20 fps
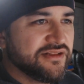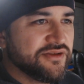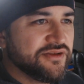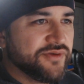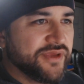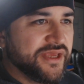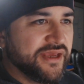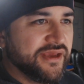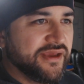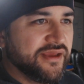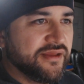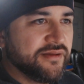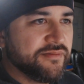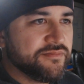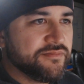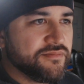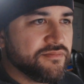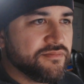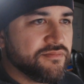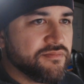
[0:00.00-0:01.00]
okay.
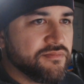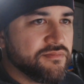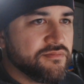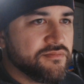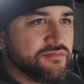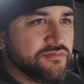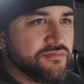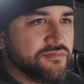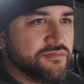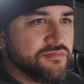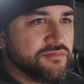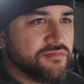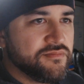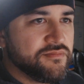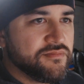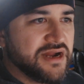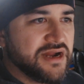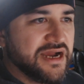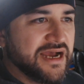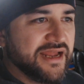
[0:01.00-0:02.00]

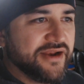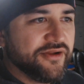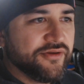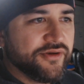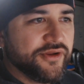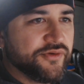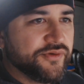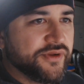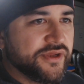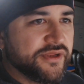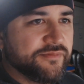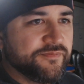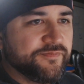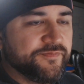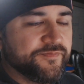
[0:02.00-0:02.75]
I don't own it.